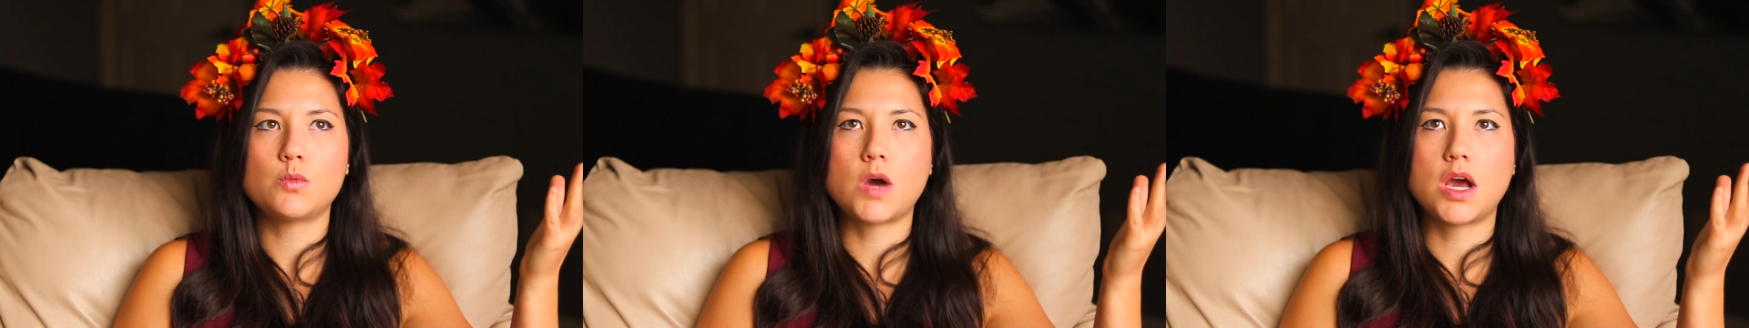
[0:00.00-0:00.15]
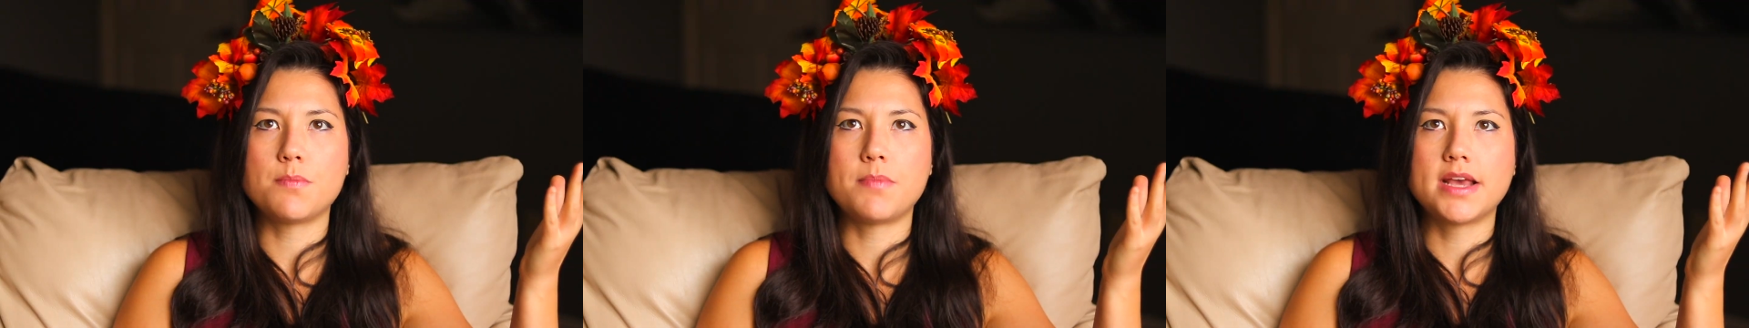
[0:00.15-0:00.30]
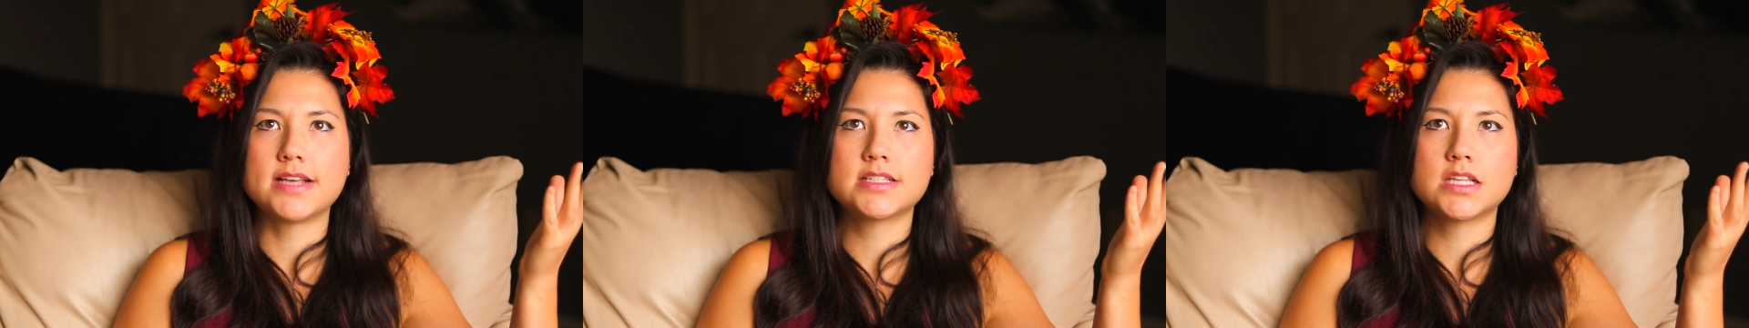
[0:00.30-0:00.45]
why
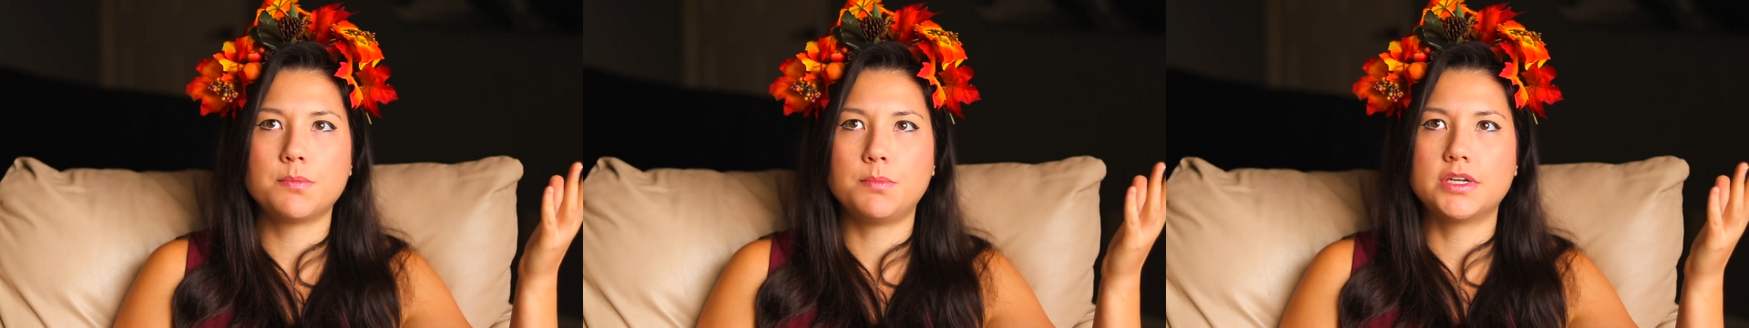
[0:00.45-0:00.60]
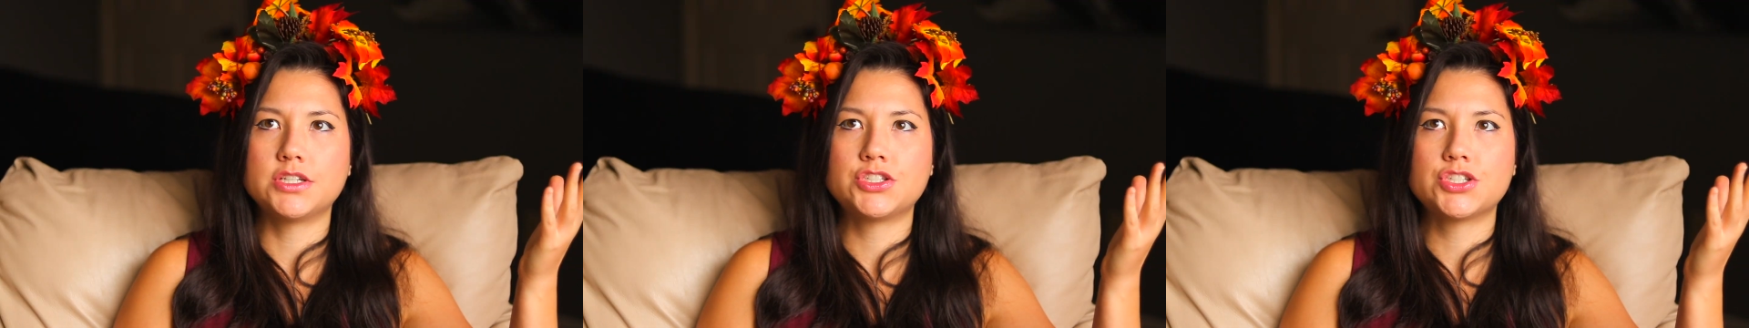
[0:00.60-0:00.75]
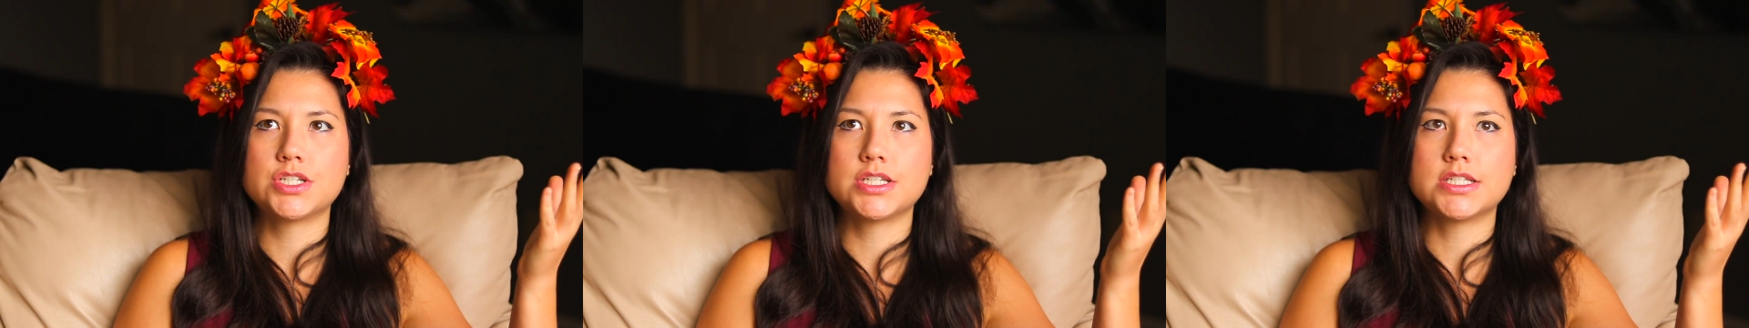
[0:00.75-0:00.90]
basic
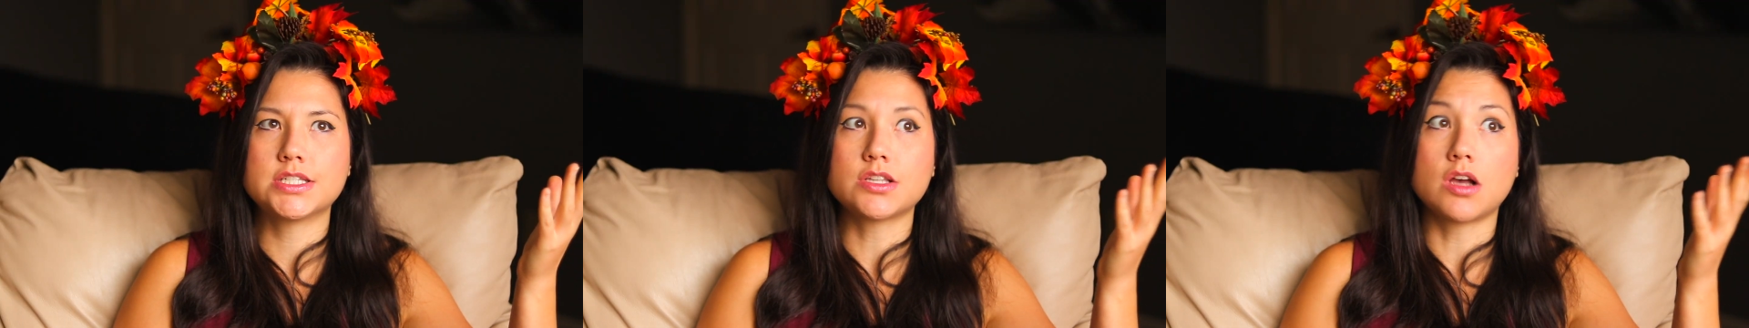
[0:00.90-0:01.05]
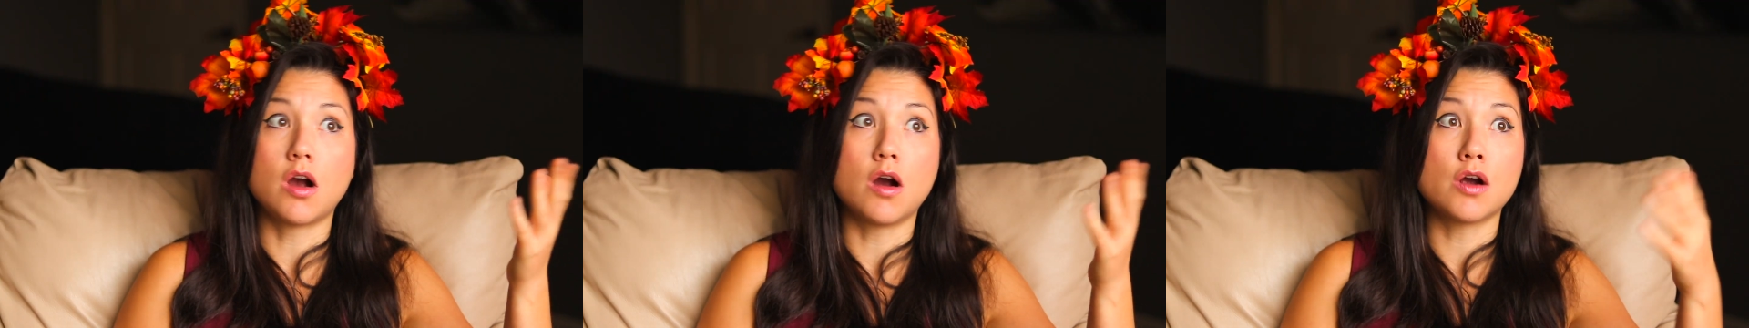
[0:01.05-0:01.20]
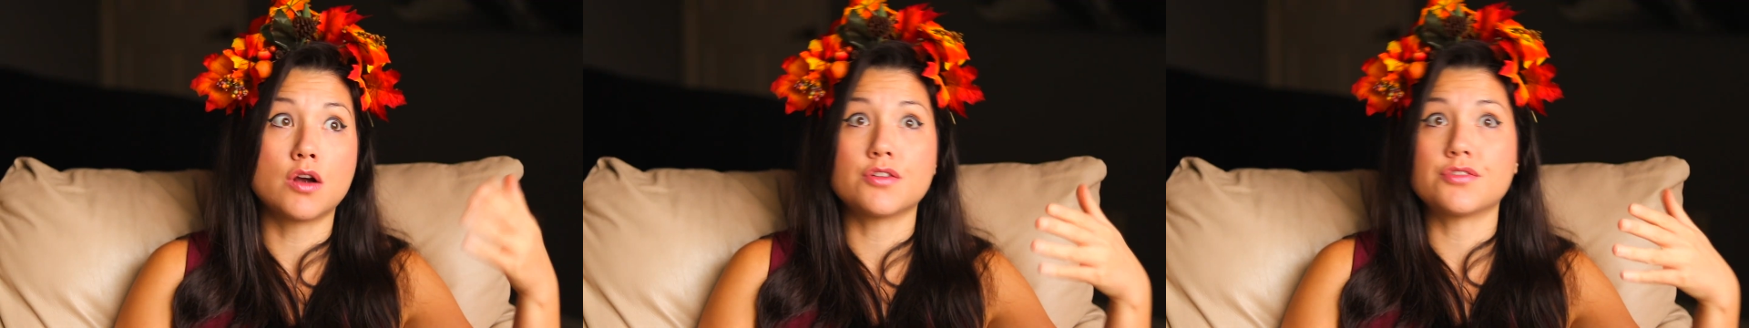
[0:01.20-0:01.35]
bitches
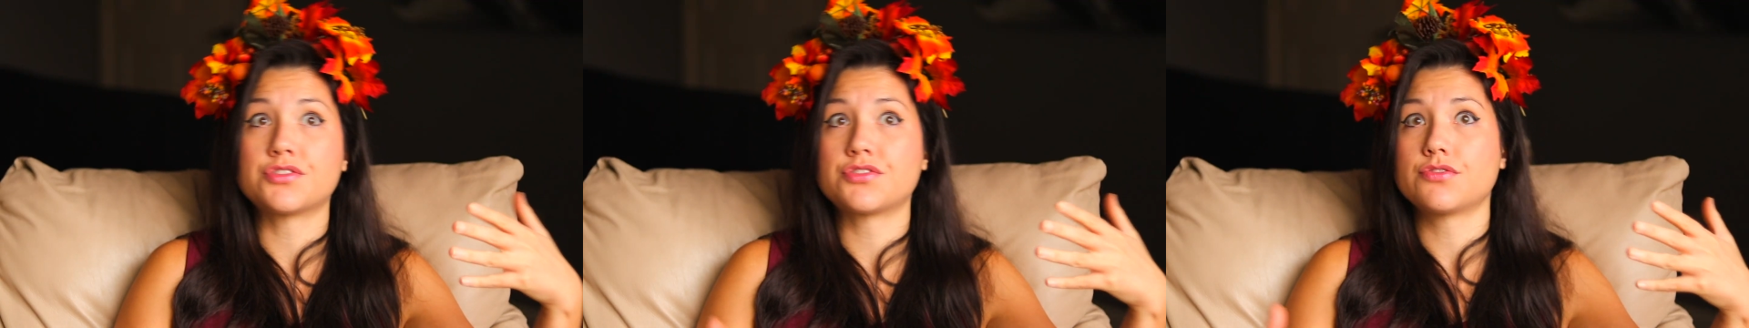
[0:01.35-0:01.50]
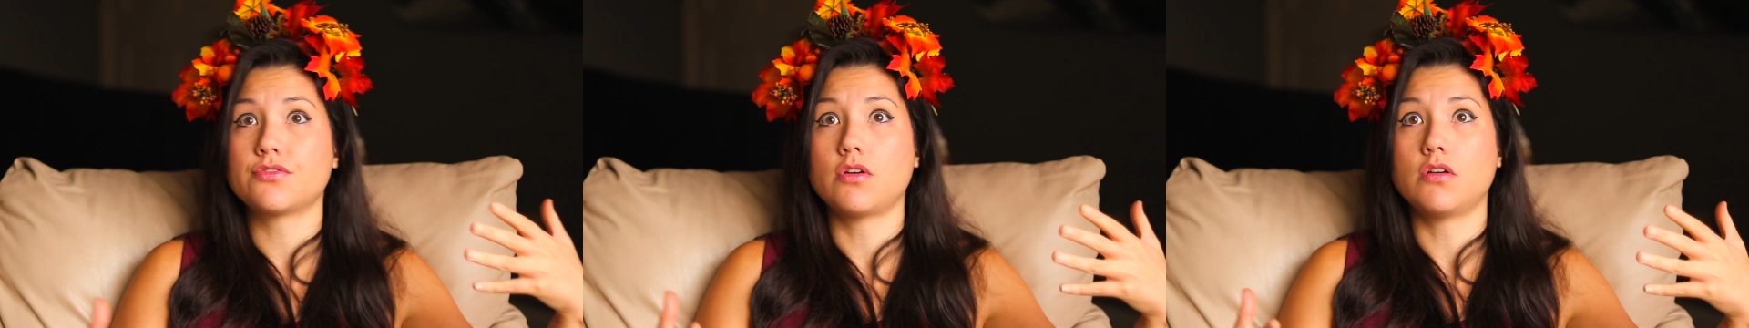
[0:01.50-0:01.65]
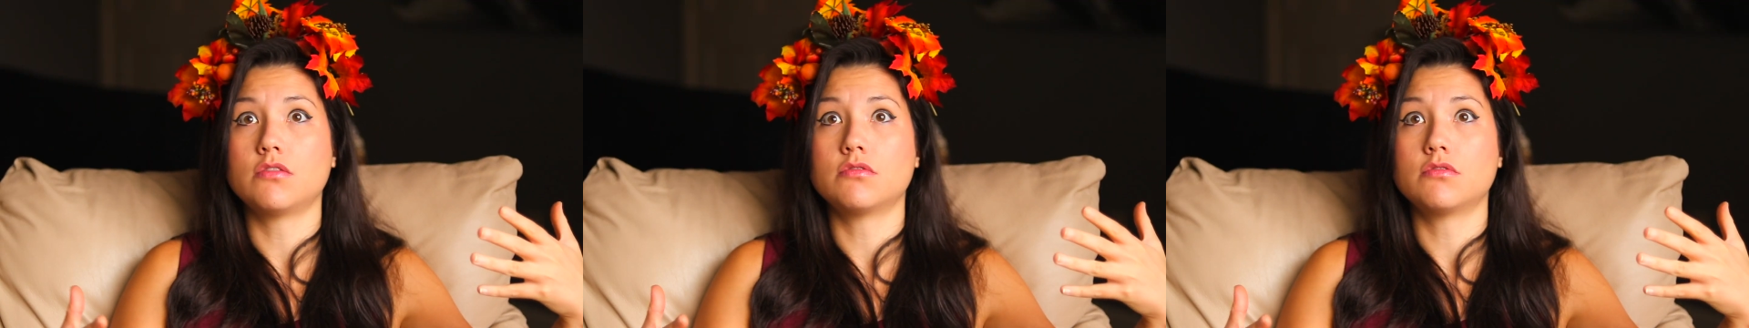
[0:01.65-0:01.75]
aren't